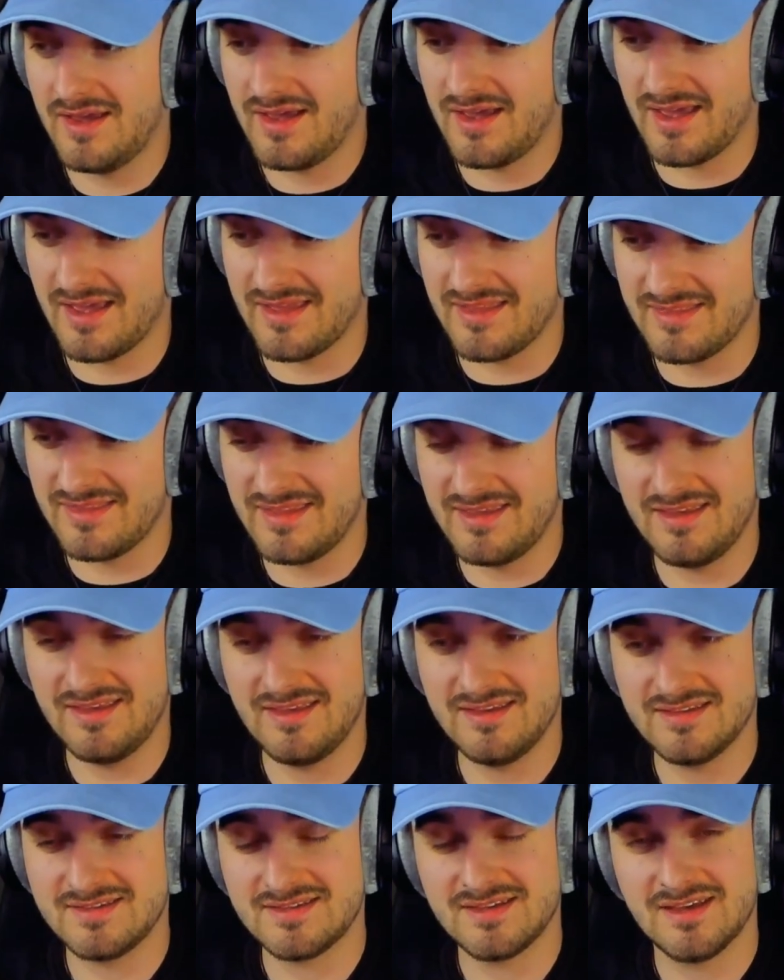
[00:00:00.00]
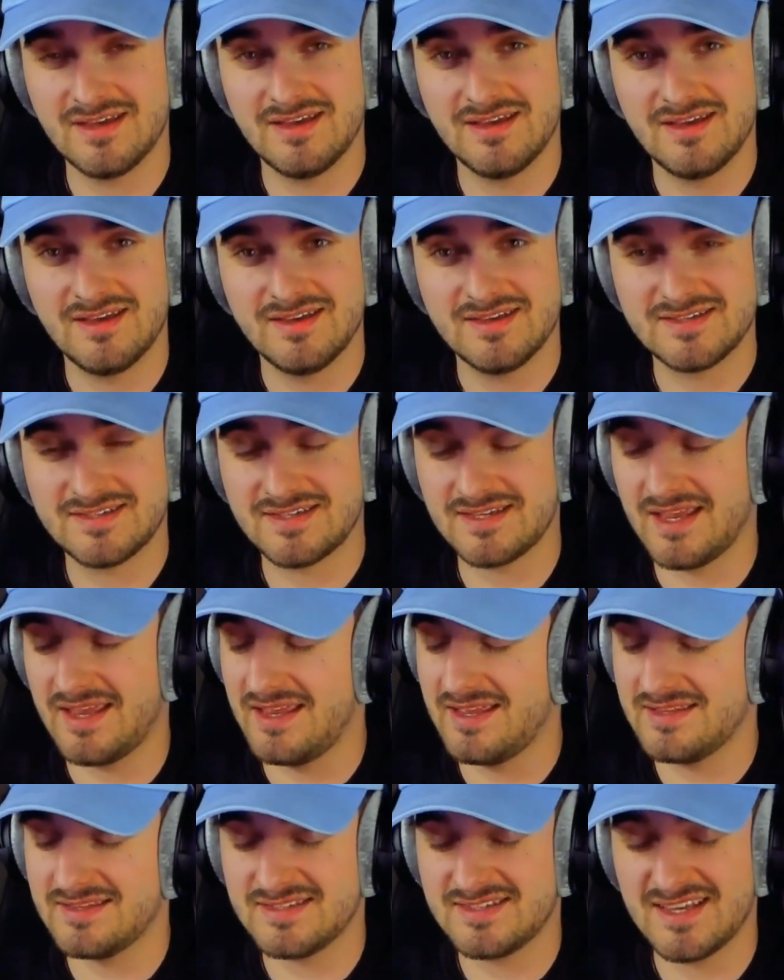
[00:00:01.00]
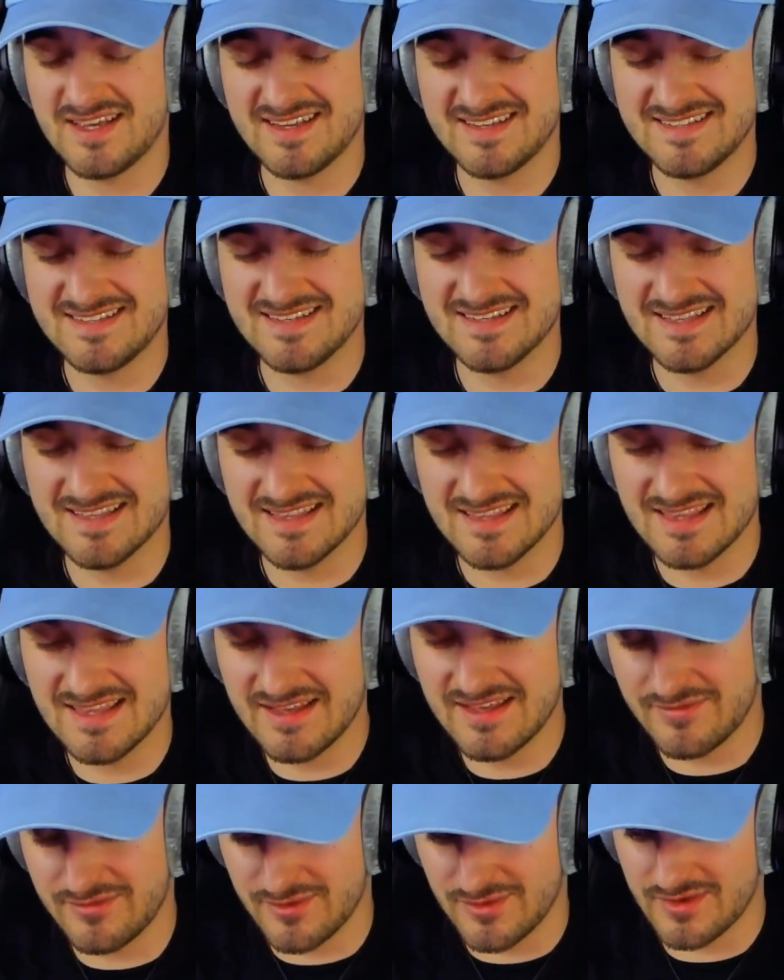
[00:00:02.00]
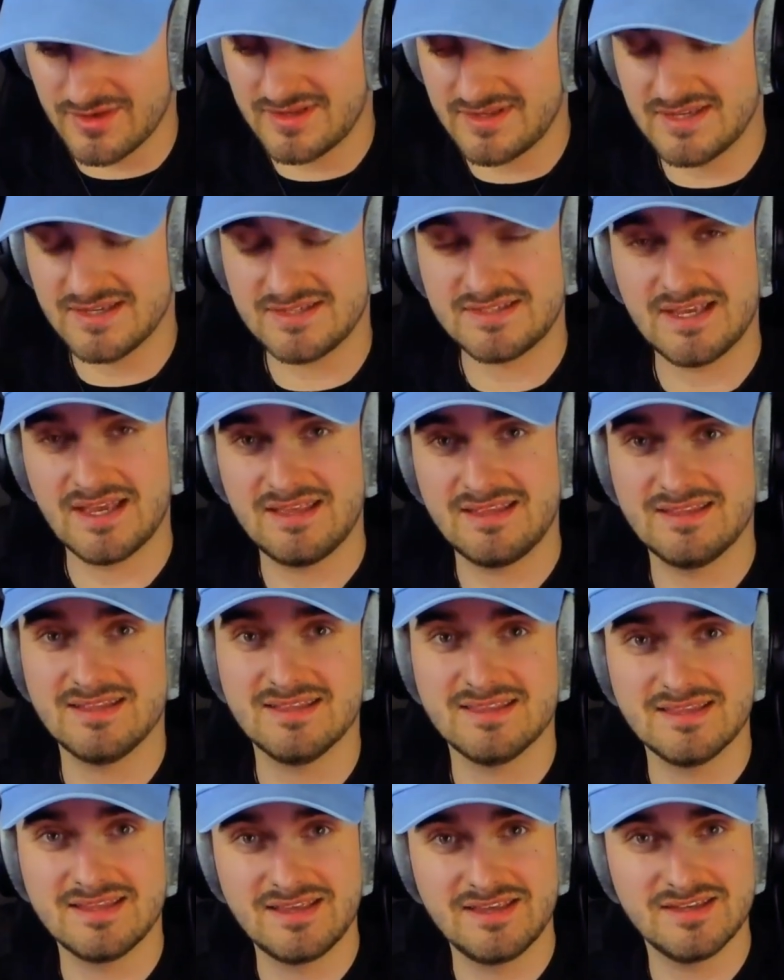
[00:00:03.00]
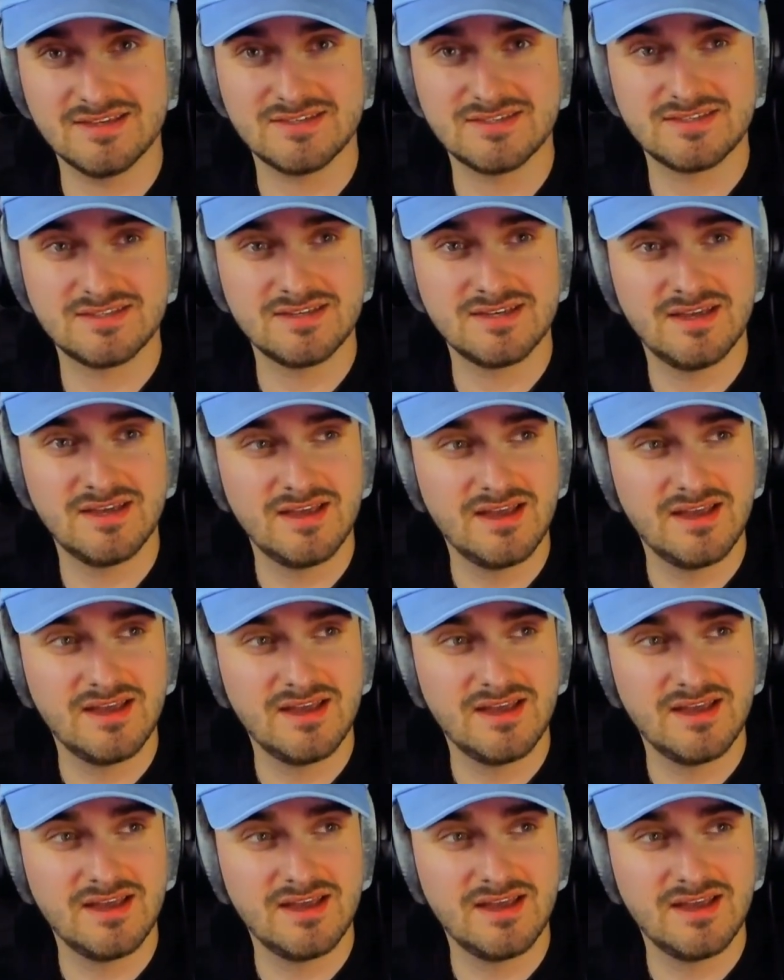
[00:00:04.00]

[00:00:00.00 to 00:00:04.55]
and these scenes delivered, to say the least.